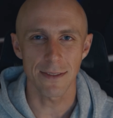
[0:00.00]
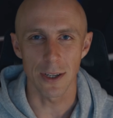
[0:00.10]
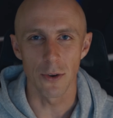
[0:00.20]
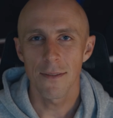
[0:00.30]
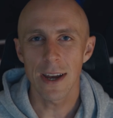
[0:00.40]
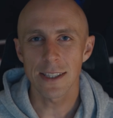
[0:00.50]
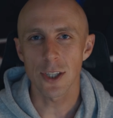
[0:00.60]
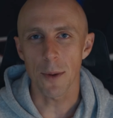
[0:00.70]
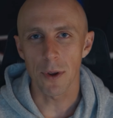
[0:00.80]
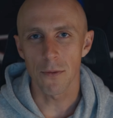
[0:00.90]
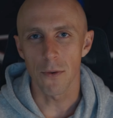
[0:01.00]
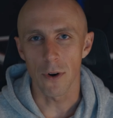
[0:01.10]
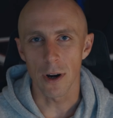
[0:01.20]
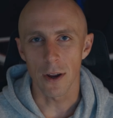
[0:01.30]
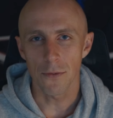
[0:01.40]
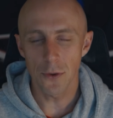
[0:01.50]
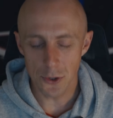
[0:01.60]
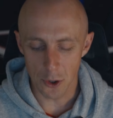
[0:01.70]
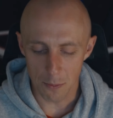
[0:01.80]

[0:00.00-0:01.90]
So that's topic for a future,